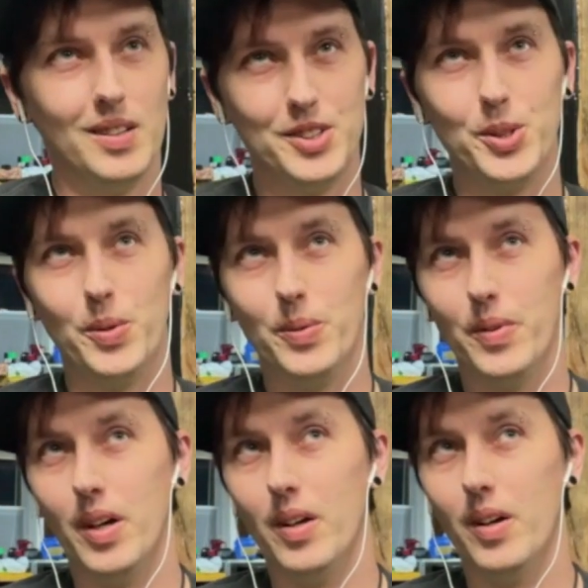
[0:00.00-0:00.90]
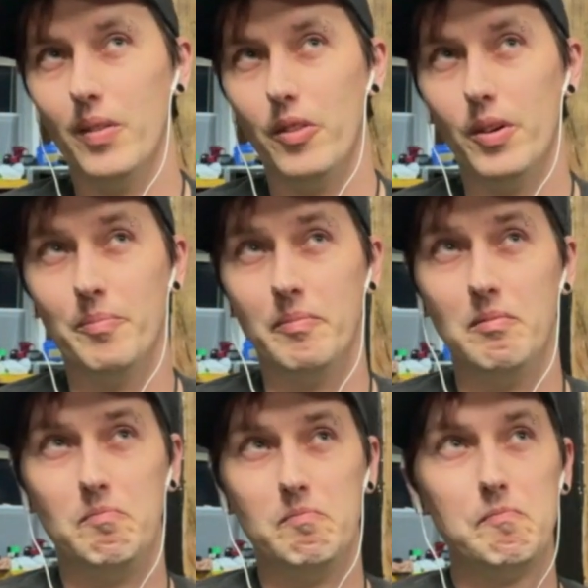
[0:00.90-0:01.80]
Let's do uh, the
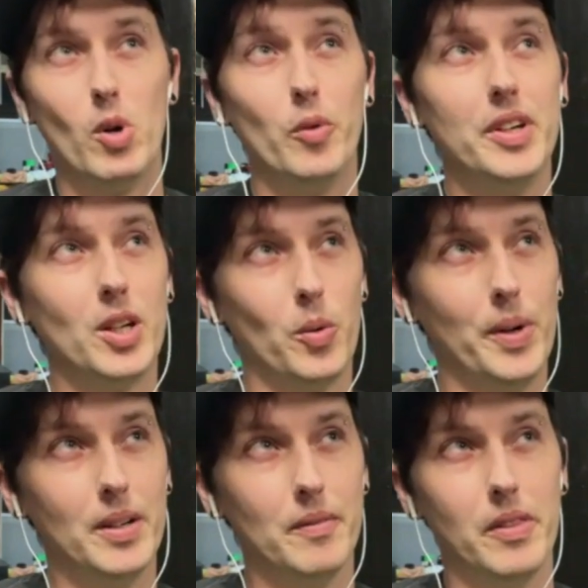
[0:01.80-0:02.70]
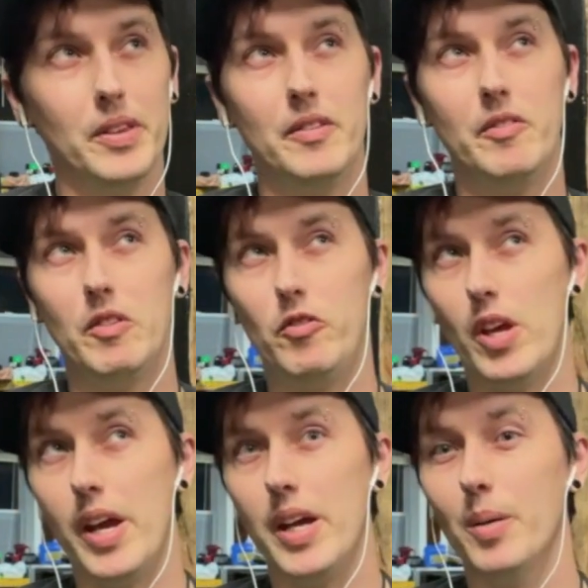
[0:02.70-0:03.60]
movie Queen of the
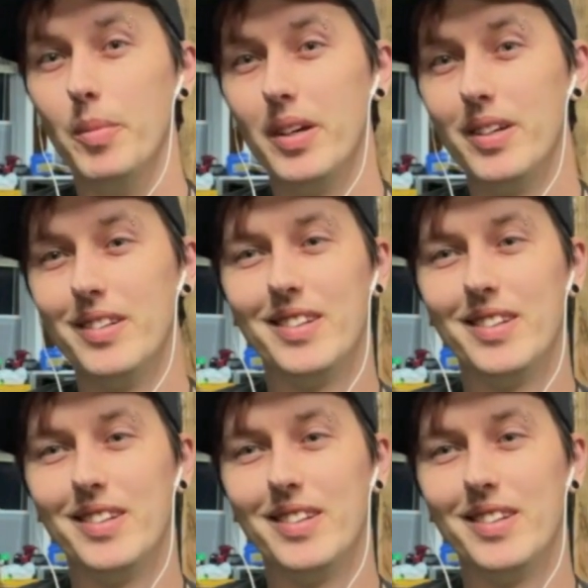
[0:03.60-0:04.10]
Damned.